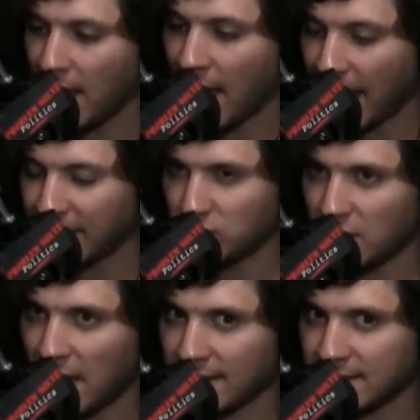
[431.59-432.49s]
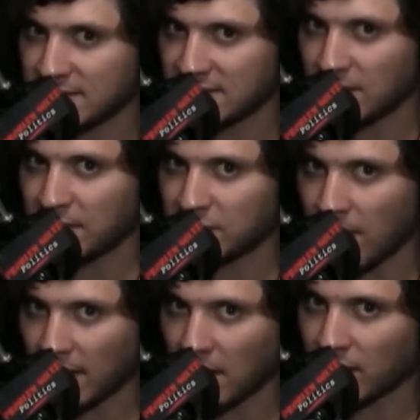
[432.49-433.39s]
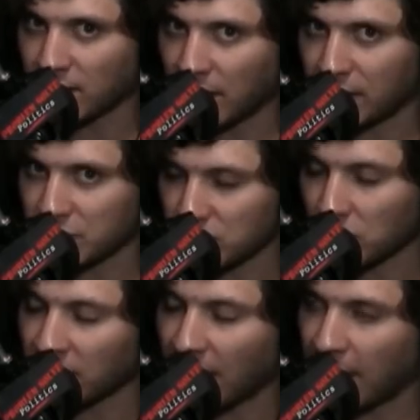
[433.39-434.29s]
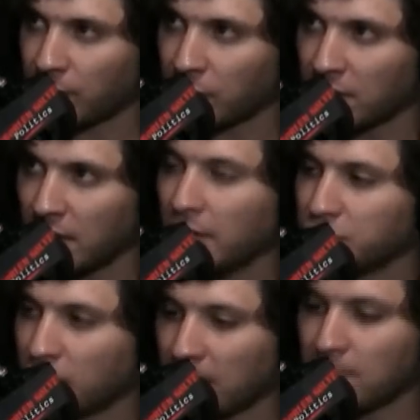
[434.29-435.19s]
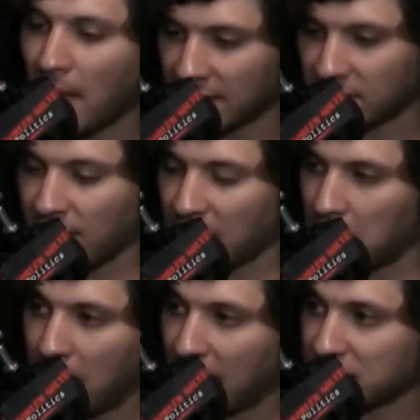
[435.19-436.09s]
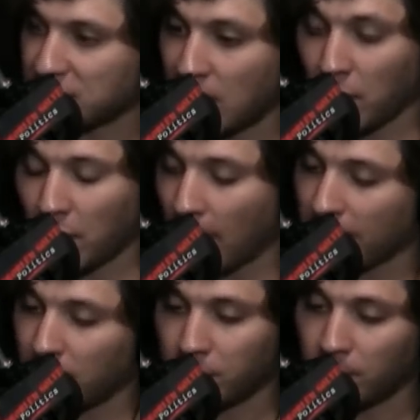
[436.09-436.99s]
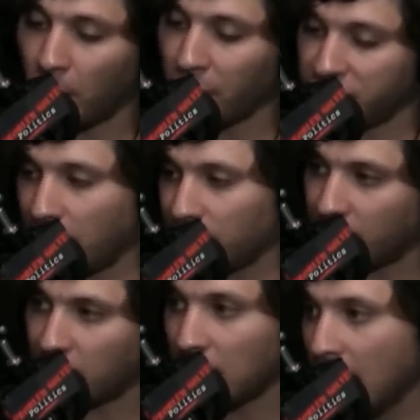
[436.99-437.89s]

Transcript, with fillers: Andrew Yang seeming to making a, a concerted effort to coming back to that, coming back to saying, look, I'm going to put a policy out there,